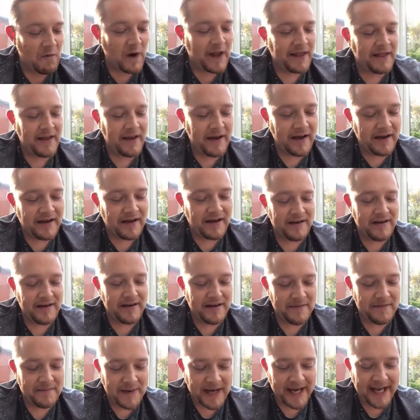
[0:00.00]
When
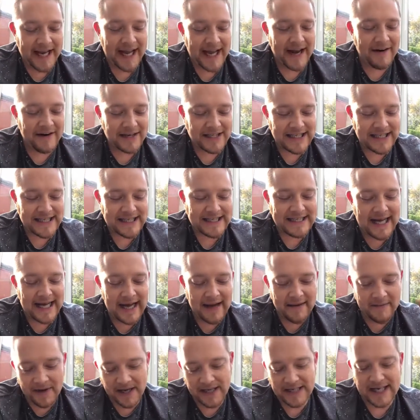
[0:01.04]
the main character
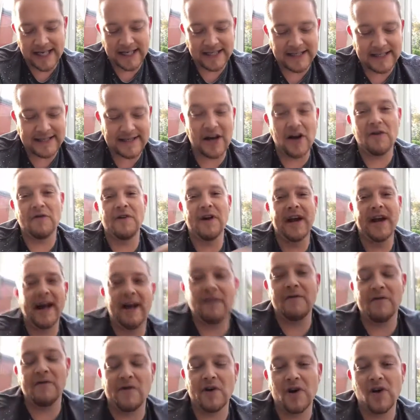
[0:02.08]
Sam, he takes his girlfriend
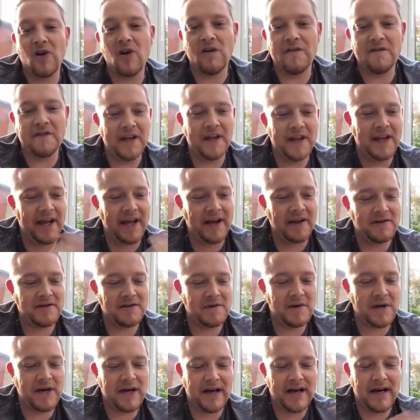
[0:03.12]
out for a coffee, and they go to